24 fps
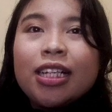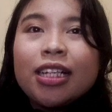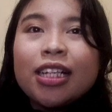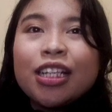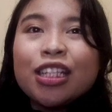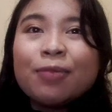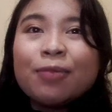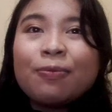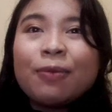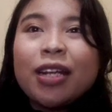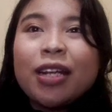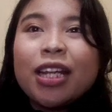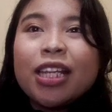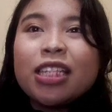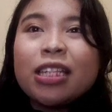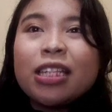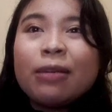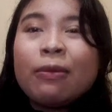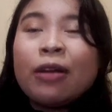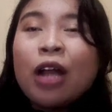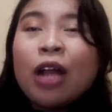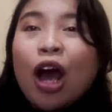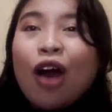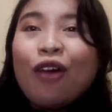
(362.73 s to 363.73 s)
Risk
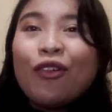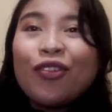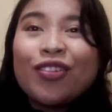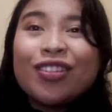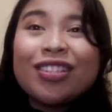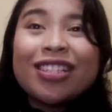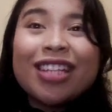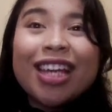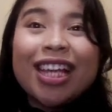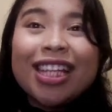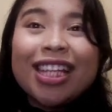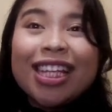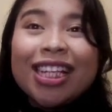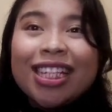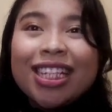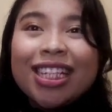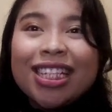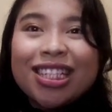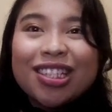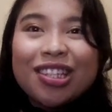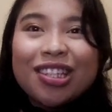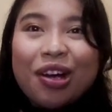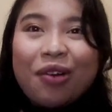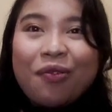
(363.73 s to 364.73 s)
management of selling
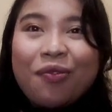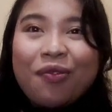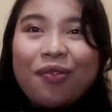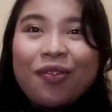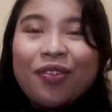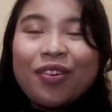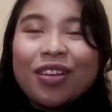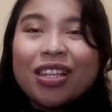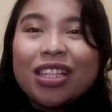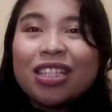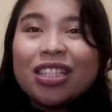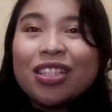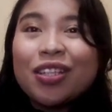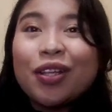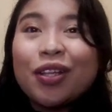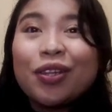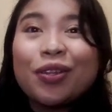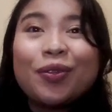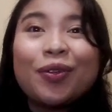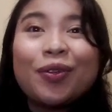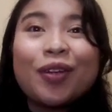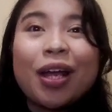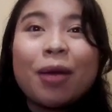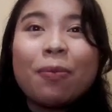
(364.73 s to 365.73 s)
this tofu is
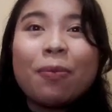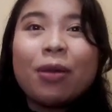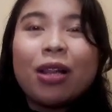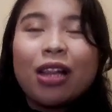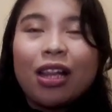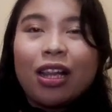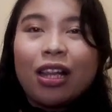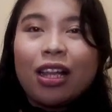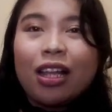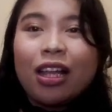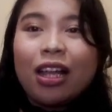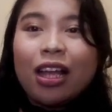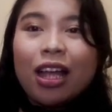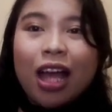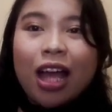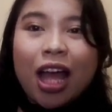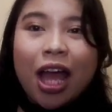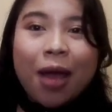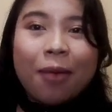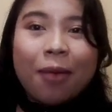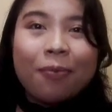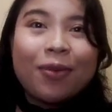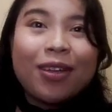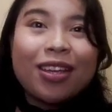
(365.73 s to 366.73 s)
not durable
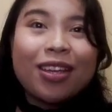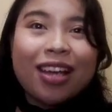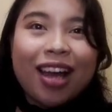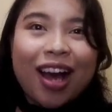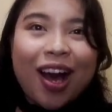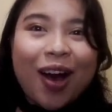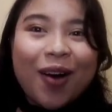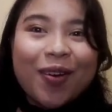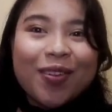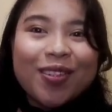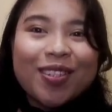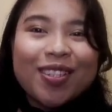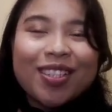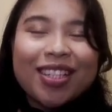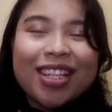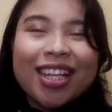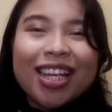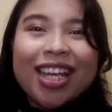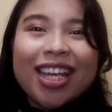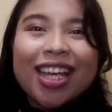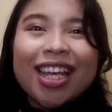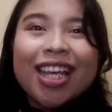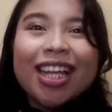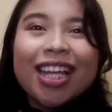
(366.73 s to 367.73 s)
because
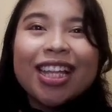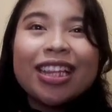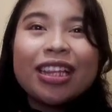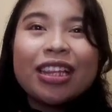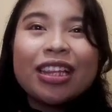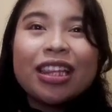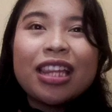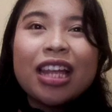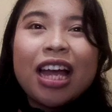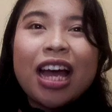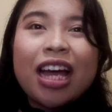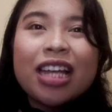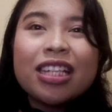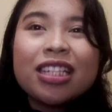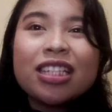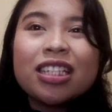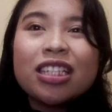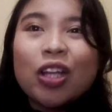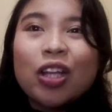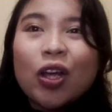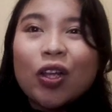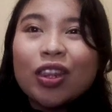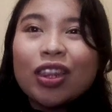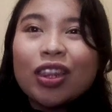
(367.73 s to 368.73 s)
it does
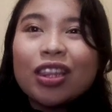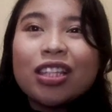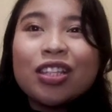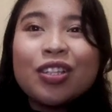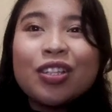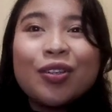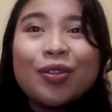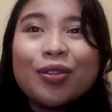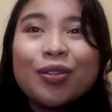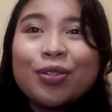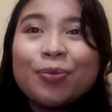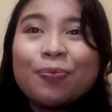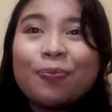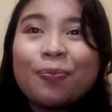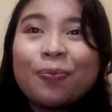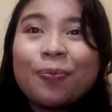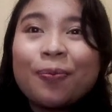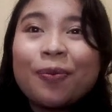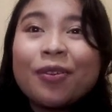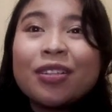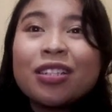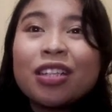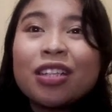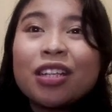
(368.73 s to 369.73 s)
not use
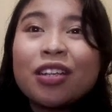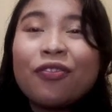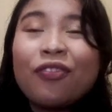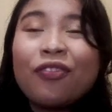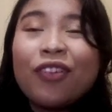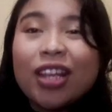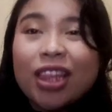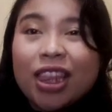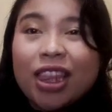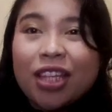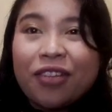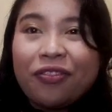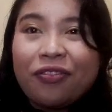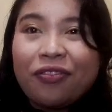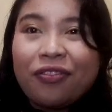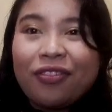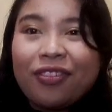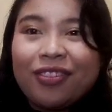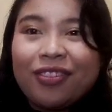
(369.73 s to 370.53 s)
preservative.